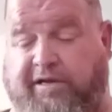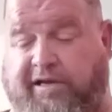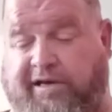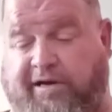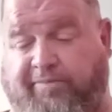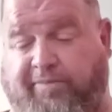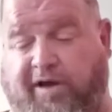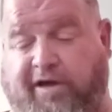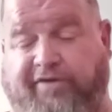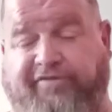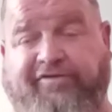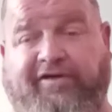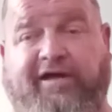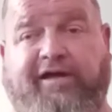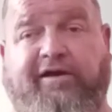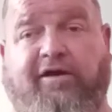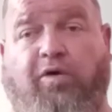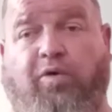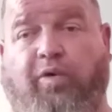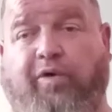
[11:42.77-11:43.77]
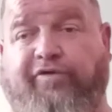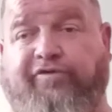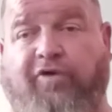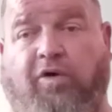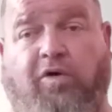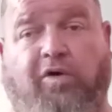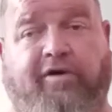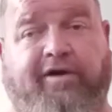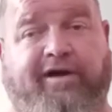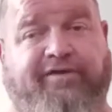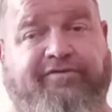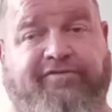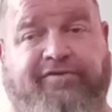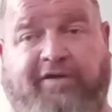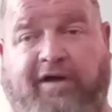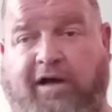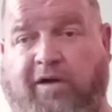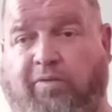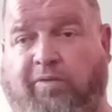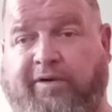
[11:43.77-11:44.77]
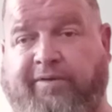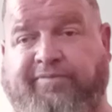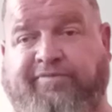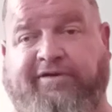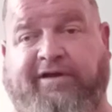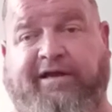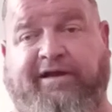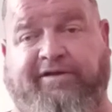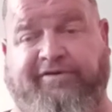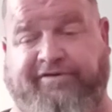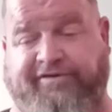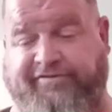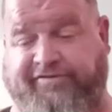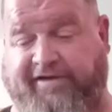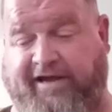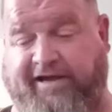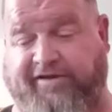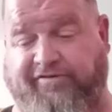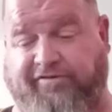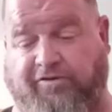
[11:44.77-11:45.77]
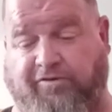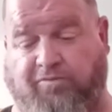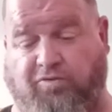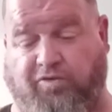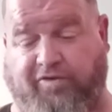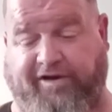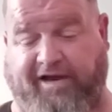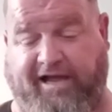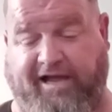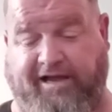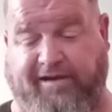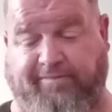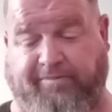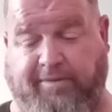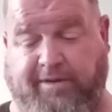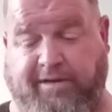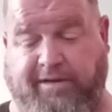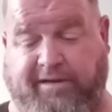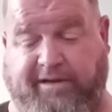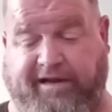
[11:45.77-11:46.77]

And I'm not saying oh it's hard. That's not what I'm saying. It just takes a little more time.